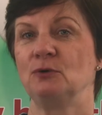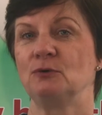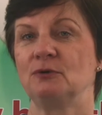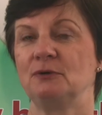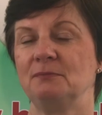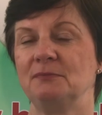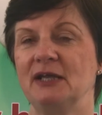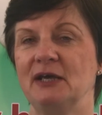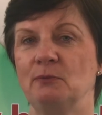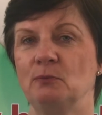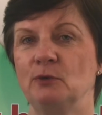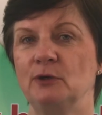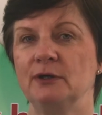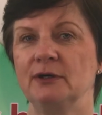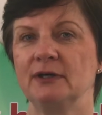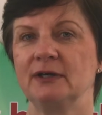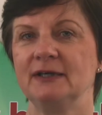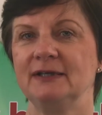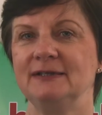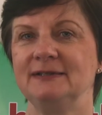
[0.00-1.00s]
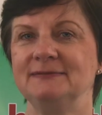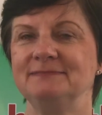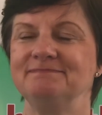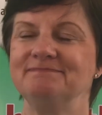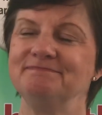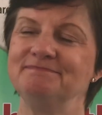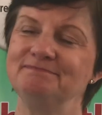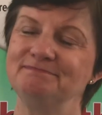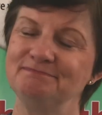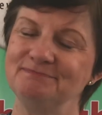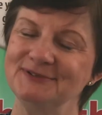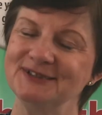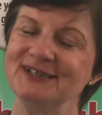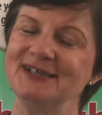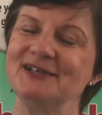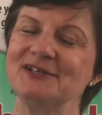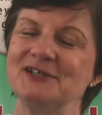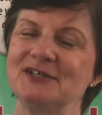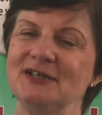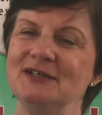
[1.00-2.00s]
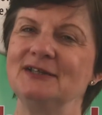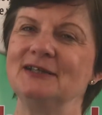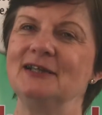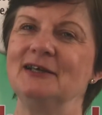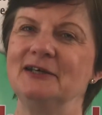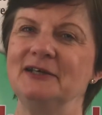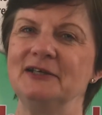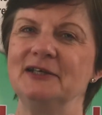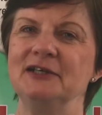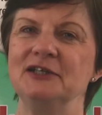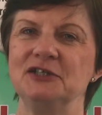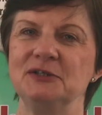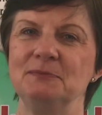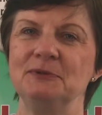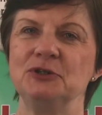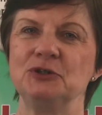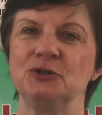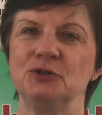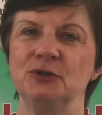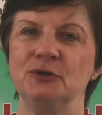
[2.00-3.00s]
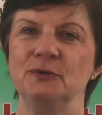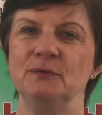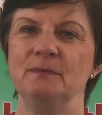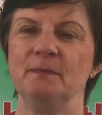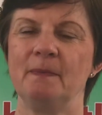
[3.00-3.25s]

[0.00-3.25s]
group network, but that's unlikely to be true.